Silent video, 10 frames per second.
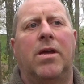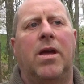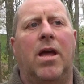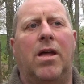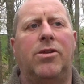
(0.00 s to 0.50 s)

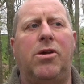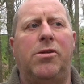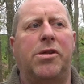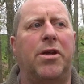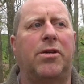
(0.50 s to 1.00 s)
and
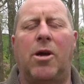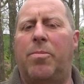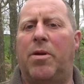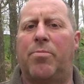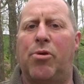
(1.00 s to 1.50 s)
using a
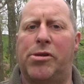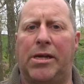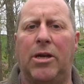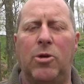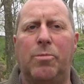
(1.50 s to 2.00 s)
couple of
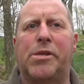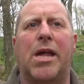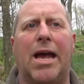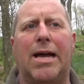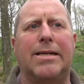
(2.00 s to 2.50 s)
prusik loops
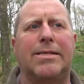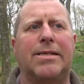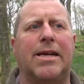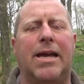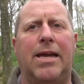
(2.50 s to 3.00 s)

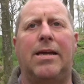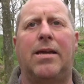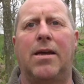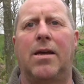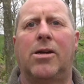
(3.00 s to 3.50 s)
and a
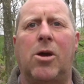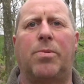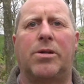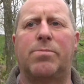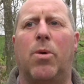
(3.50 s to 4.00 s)

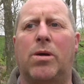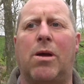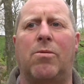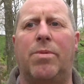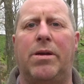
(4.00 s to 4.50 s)
couple of small
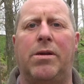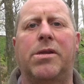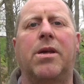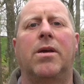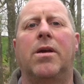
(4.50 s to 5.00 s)

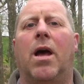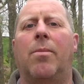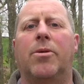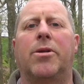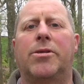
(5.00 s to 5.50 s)
carabiners
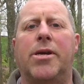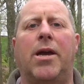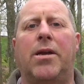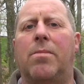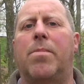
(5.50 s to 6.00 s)
I'm going to
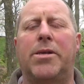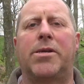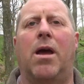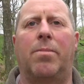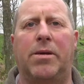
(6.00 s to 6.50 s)
tighten up my
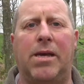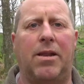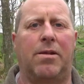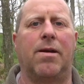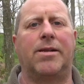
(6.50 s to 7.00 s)
tarp and get
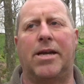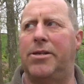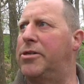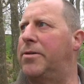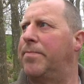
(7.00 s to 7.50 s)
it the right
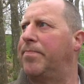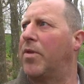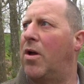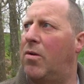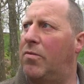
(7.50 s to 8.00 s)
tension.
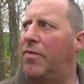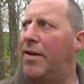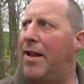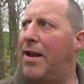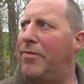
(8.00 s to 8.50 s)

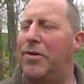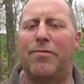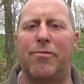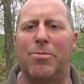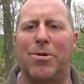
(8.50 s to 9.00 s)
Hopefully I'll have
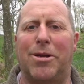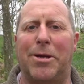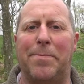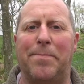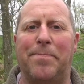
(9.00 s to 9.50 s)
enough room on here.